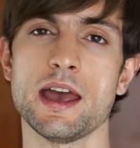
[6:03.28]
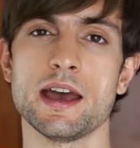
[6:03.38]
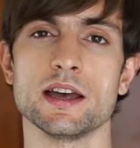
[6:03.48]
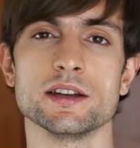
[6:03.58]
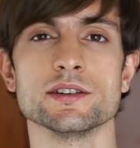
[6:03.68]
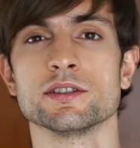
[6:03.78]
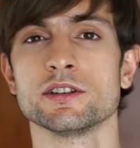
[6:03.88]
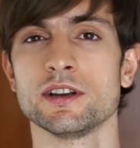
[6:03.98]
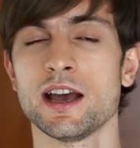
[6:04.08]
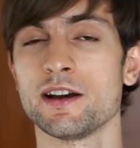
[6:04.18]
and
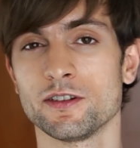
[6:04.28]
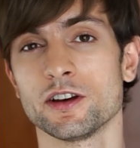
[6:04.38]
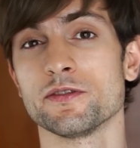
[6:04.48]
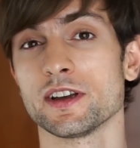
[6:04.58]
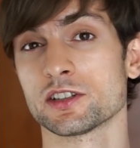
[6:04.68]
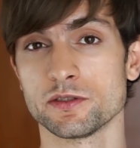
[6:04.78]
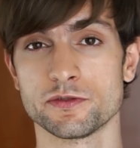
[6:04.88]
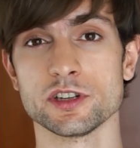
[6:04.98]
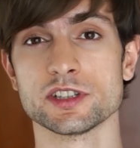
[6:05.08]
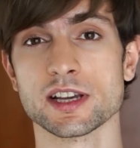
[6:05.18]
have a lot of extra
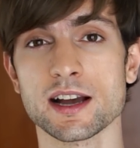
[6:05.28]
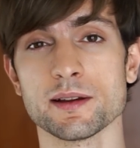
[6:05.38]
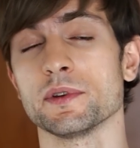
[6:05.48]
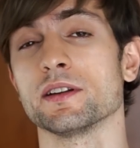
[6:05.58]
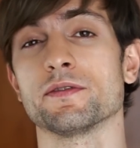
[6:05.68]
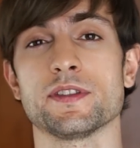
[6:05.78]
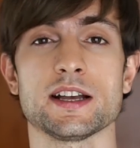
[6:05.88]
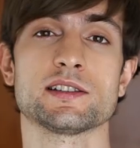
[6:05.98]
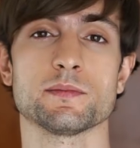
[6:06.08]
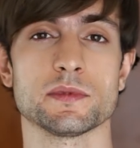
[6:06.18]
free time if
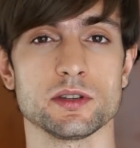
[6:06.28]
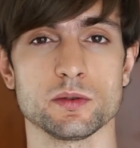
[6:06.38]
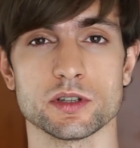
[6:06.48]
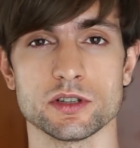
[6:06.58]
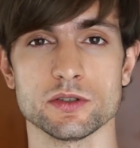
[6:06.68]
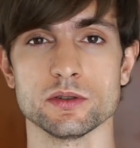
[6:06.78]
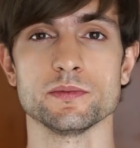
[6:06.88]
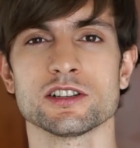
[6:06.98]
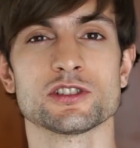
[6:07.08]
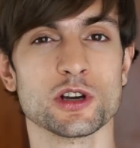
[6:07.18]
that's something you want to do.
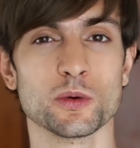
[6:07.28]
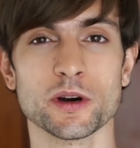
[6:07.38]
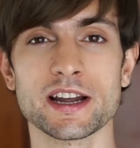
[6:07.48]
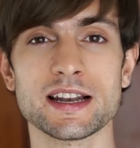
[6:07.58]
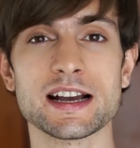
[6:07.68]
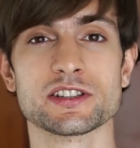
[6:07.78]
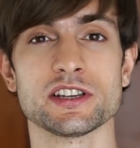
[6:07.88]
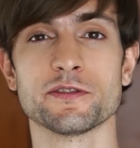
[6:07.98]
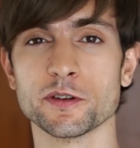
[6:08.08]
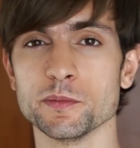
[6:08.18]
So what I'd like to
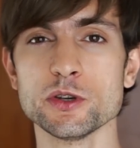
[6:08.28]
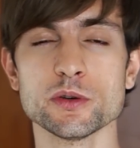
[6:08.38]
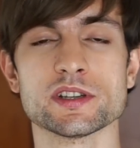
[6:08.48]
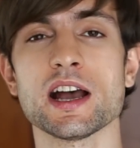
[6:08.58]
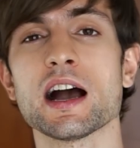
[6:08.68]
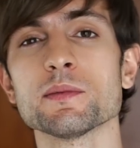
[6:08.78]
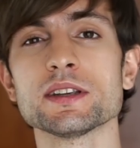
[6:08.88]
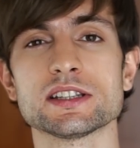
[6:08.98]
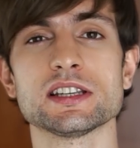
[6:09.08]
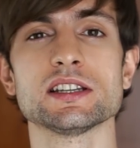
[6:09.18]
hear from you is, how
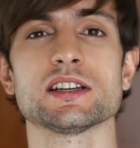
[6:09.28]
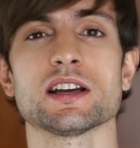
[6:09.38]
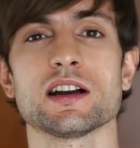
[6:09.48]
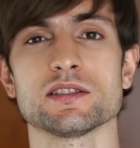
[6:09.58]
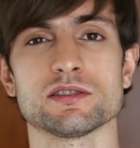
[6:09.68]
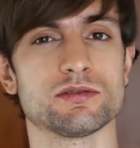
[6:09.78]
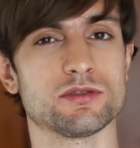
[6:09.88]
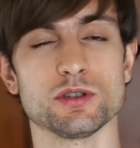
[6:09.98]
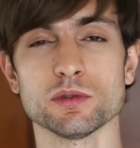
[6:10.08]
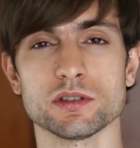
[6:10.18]
many teaching hours
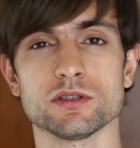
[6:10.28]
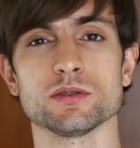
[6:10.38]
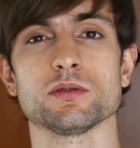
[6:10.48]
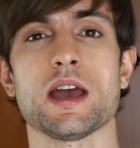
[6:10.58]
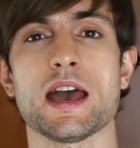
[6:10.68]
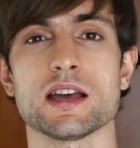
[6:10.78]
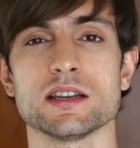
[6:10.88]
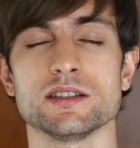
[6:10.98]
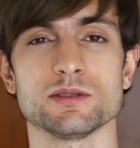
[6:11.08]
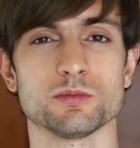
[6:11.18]
do you want to do,
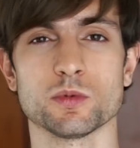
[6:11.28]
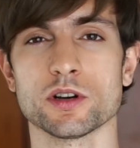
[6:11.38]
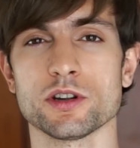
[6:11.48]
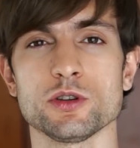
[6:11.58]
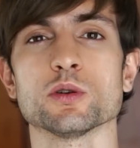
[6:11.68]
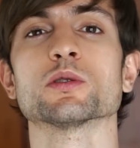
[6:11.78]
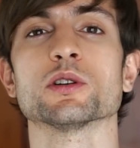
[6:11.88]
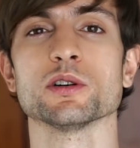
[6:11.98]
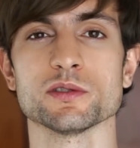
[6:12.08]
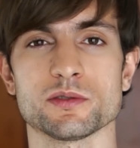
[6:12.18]
and what are your
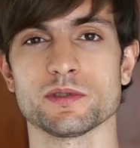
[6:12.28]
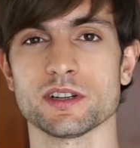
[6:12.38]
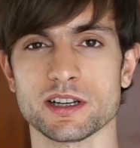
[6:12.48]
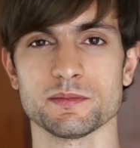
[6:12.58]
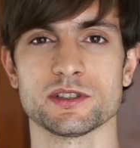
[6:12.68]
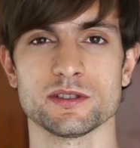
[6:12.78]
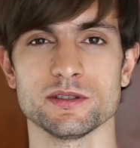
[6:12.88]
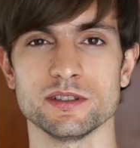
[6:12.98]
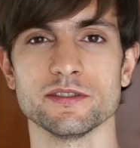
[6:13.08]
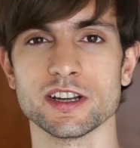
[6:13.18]
goals when it comes
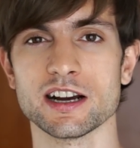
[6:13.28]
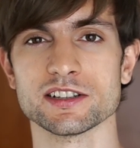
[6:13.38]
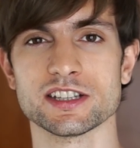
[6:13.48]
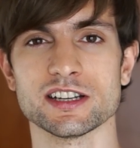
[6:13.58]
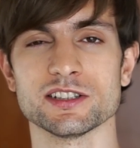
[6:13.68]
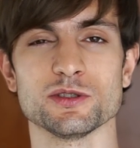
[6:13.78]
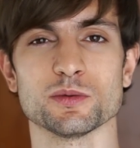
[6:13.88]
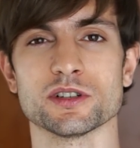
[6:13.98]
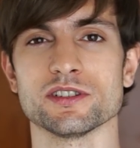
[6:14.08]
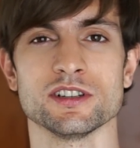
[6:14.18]
to living out here? Do you
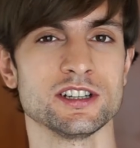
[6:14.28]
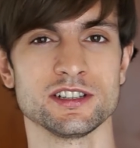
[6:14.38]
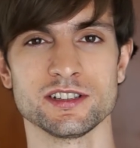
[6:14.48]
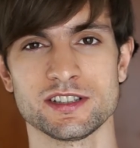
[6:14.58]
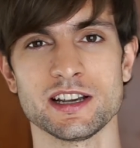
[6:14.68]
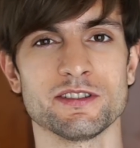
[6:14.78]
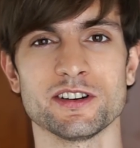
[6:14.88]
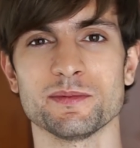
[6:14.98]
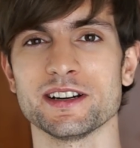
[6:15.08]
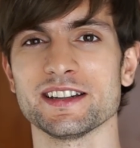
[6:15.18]
want to save a
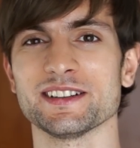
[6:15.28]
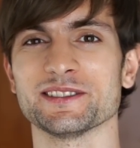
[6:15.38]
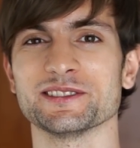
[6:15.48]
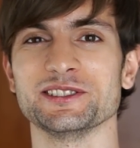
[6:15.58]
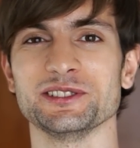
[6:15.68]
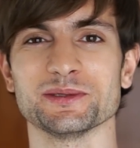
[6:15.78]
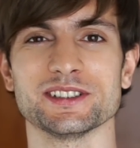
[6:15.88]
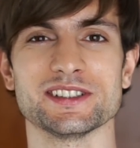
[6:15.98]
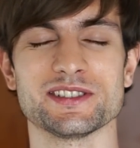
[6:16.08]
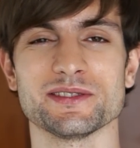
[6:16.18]
lot of money, or do you
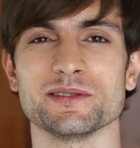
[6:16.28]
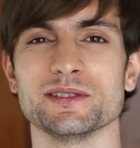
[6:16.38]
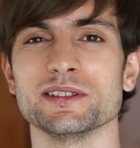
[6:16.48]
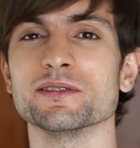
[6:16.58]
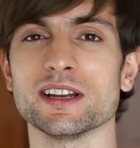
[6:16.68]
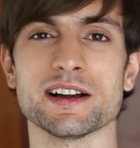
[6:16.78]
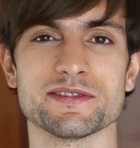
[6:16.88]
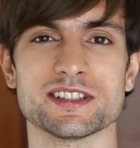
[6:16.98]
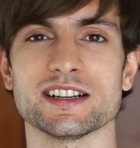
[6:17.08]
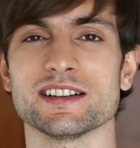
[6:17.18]
want to live a
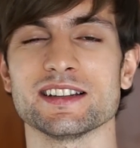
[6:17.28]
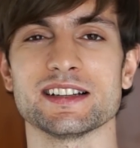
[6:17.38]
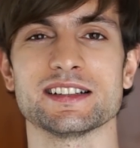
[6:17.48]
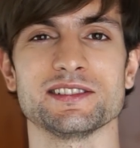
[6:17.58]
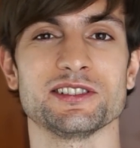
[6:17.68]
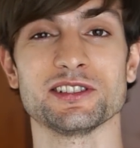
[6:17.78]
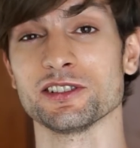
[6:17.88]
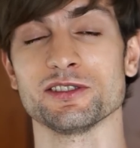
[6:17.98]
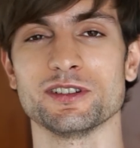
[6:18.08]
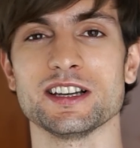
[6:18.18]
lifestyle that
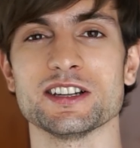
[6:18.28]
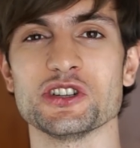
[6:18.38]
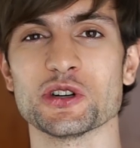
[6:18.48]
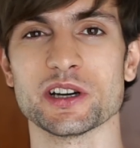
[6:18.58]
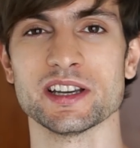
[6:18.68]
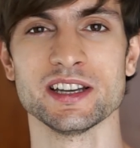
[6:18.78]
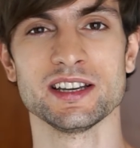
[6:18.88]
you really enjoy